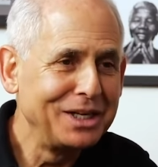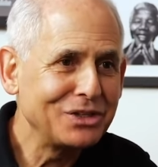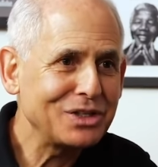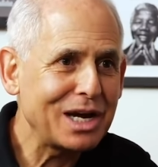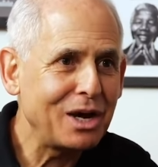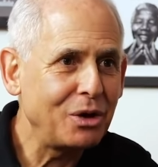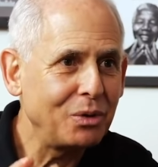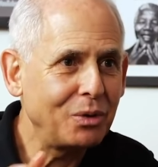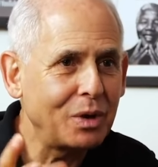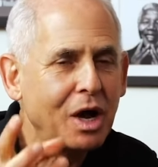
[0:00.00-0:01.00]

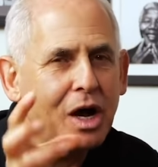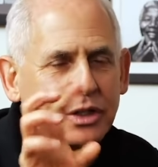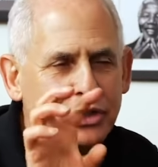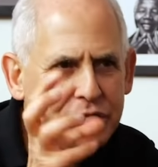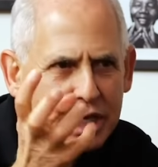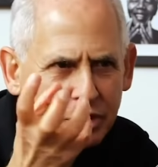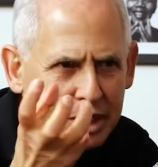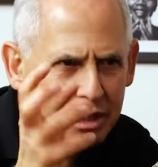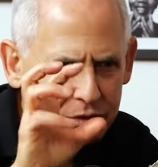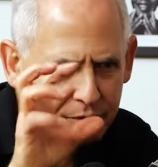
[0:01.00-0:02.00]
So Hans
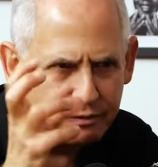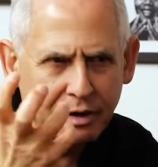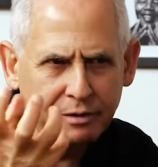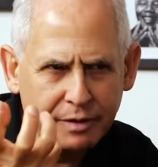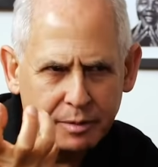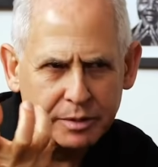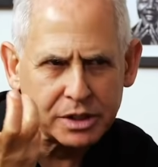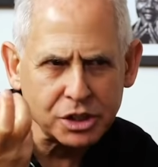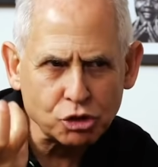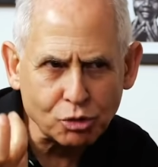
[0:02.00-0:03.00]
Selye was a very famous
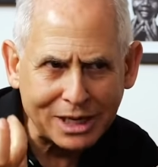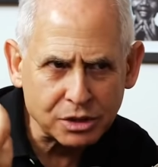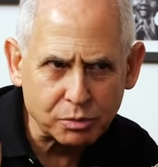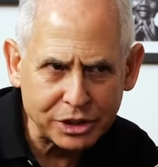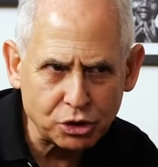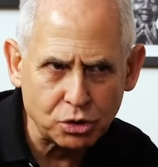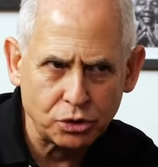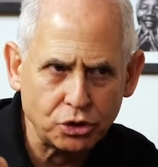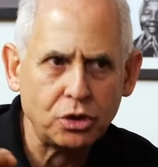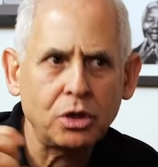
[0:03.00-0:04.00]
stress
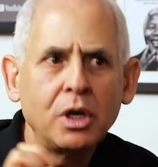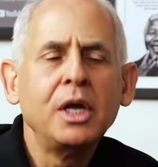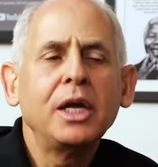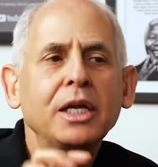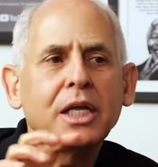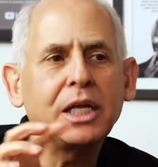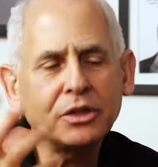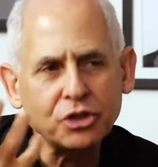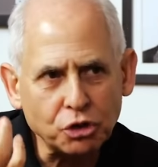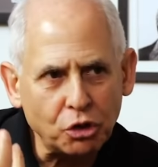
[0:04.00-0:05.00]
researcher, and he,
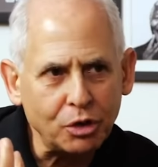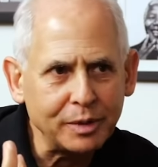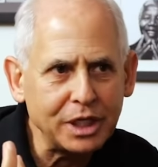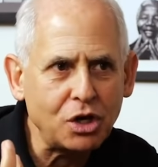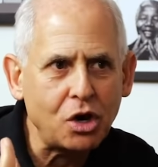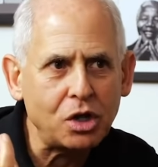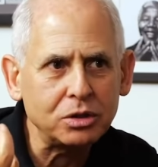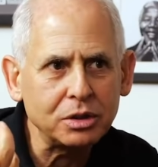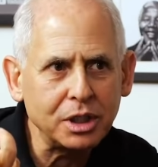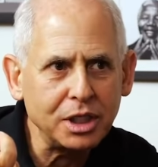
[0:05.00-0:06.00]
it's a term he
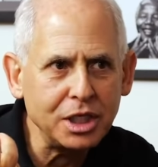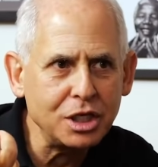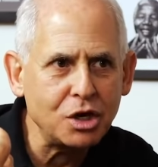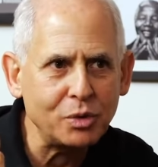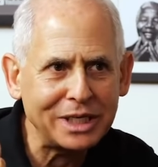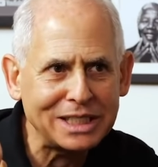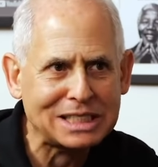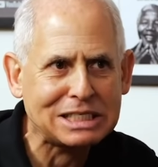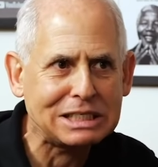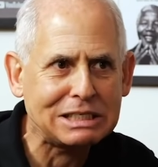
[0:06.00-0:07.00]
called
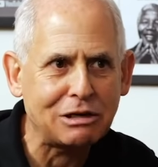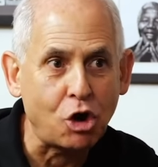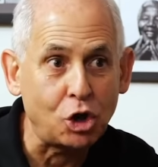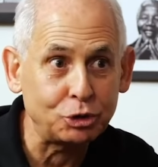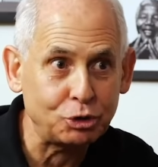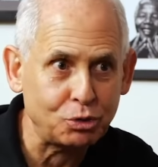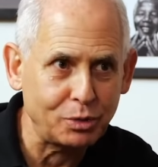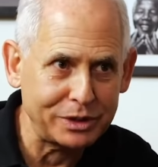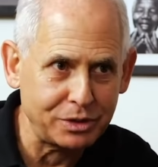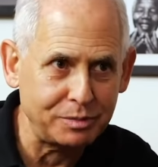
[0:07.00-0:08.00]
egoistic
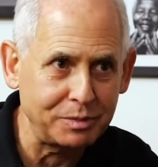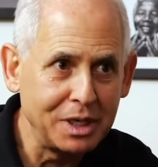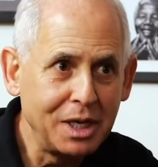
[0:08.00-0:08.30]
altruism.